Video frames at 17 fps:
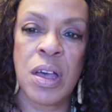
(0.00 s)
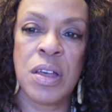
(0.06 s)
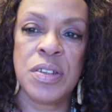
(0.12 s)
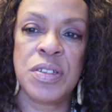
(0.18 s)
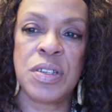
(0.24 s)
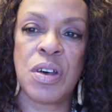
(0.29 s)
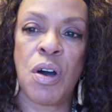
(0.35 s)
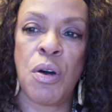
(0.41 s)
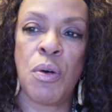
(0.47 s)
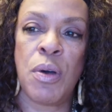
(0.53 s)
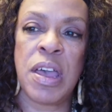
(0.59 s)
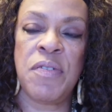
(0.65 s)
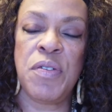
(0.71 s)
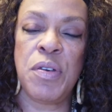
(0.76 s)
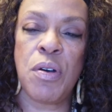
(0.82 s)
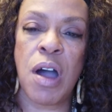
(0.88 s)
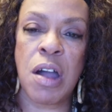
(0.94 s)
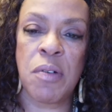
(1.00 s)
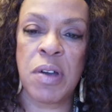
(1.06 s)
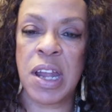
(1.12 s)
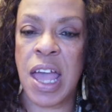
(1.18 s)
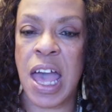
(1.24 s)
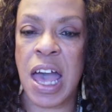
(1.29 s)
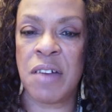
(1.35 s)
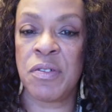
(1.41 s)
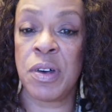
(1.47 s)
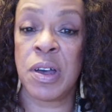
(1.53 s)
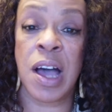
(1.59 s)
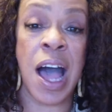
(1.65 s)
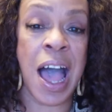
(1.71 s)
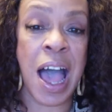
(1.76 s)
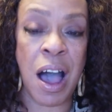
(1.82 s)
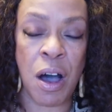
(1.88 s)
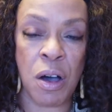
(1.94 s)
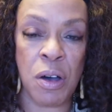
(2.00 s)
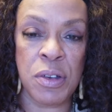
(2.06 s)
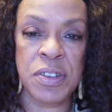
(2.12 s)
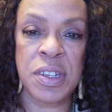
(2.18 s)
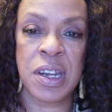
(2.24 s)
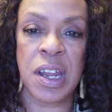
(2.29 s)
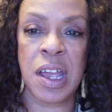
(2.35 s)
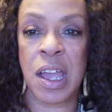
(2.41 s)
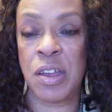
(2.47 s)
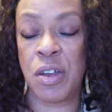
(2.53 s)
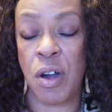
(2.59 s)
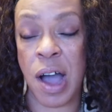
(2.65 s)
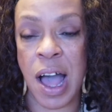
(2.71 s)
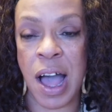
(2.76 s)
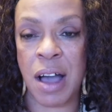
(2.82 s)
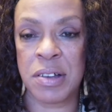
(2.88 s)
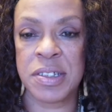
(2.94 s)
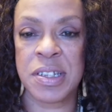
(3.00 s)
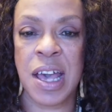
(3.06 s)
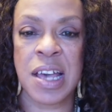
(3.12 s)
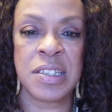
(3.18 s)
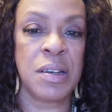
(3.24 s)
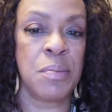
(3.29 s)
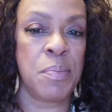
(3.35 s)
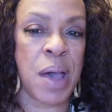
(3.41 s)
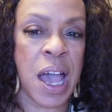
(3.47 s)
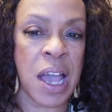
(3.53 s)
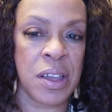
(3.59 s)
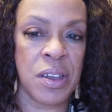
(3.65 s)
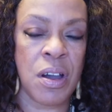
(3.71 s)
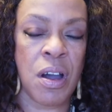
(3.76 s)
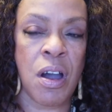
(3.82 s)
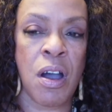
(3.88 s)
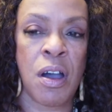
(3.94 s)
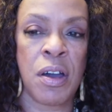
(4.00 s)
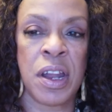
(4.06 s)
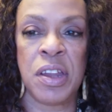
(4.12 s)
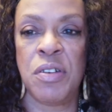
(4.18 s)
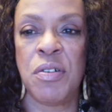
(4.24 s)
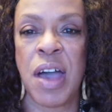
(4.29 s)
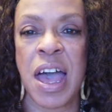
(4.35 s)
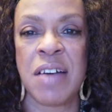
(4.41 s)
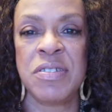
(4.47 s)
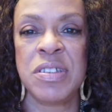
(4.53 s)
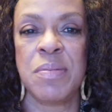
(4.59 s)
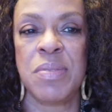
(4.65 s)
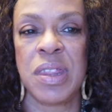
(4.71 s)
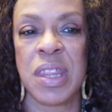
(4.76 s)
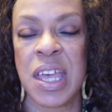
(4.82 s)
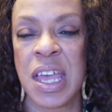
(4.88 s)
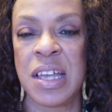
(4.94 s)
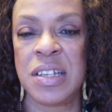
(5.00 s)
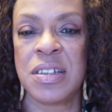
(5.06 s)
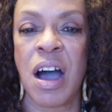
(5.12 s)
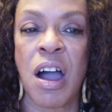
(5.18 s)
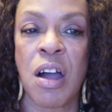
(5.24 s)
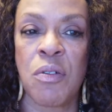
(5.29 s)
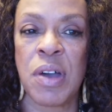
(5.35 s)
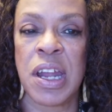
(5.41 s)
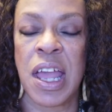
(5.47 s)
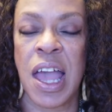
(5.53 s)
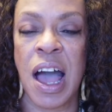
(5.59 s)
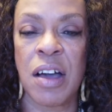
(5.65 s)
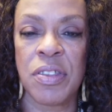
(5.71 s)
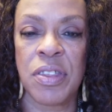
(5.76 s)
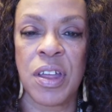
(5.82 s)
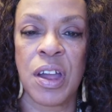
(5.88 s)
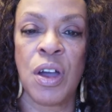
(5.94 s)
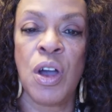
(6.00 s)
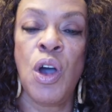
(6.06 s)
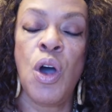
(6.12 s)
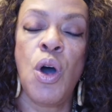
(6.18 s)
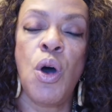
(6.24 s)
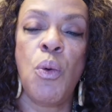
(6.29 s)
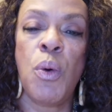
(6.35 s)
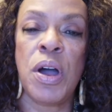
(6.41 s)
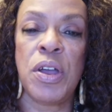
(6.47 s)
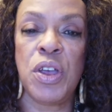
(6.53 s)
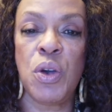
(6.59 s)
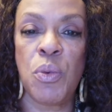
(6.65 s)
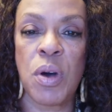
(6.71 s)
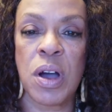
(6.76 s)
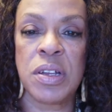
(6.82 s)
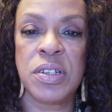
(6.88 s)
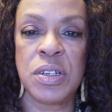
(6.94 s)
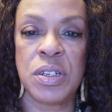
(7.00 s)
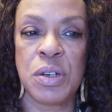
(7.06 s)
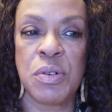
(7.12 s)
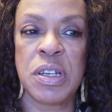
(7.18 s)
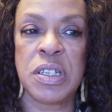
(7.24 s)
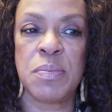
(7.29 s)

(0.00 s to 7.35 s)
So if you already have a house and your house has a backyard and you have some things already out there, what you want to do